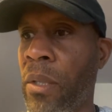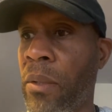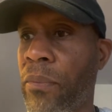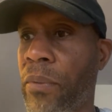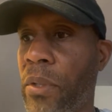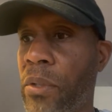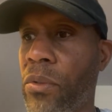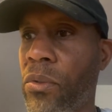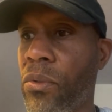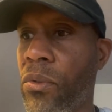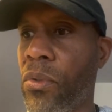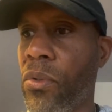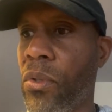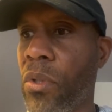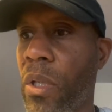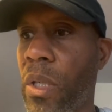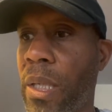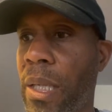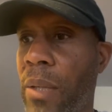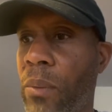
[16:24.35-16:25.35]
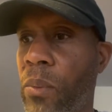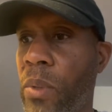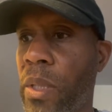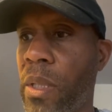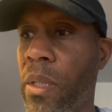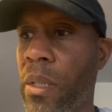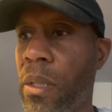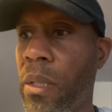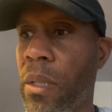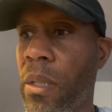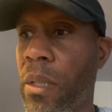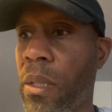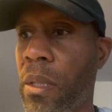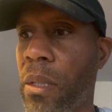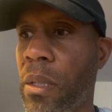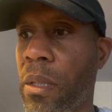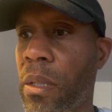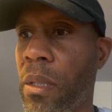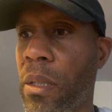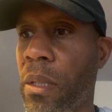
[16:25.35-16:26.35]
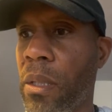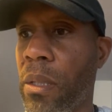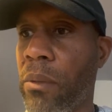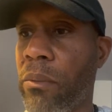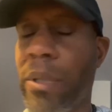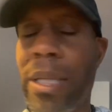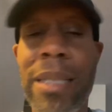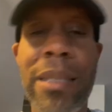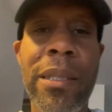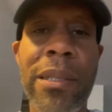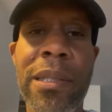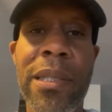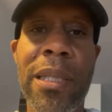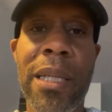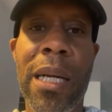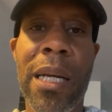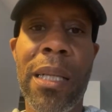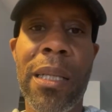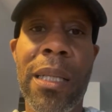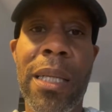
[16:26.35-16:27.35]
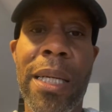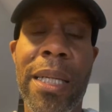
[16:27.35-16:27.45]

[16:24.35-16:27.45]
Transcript: First you start out with a regular cell,